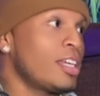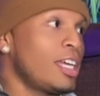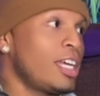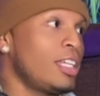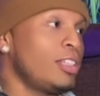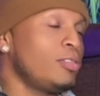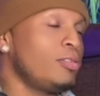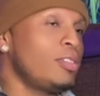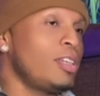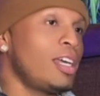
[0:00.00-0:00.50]
I
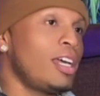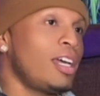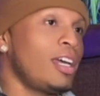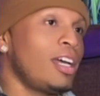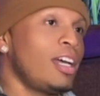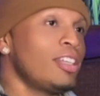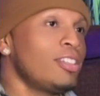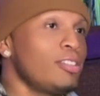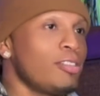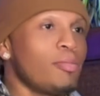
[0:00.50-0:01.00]
do that.
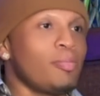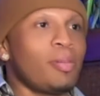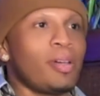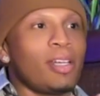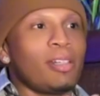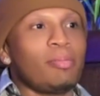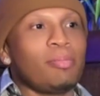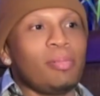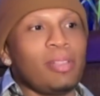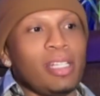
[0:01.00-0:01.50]
I jump
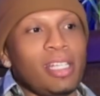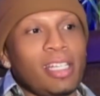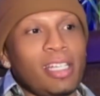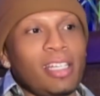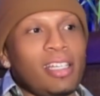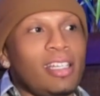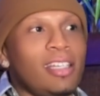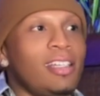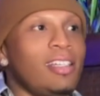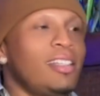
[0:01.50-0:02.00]
out of
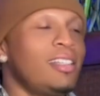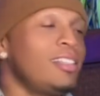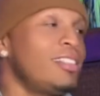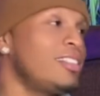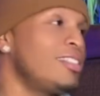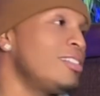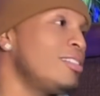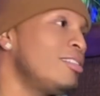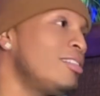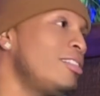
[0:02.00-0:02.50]

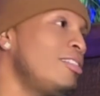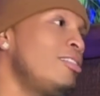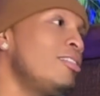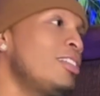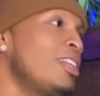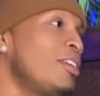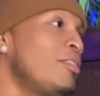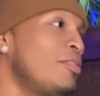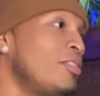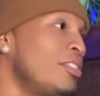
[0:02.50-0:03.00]
planes. All
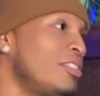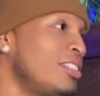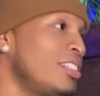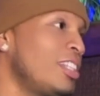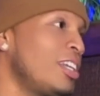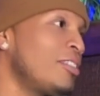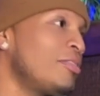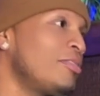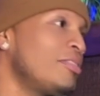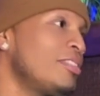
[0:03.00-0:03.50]
that fun stuff.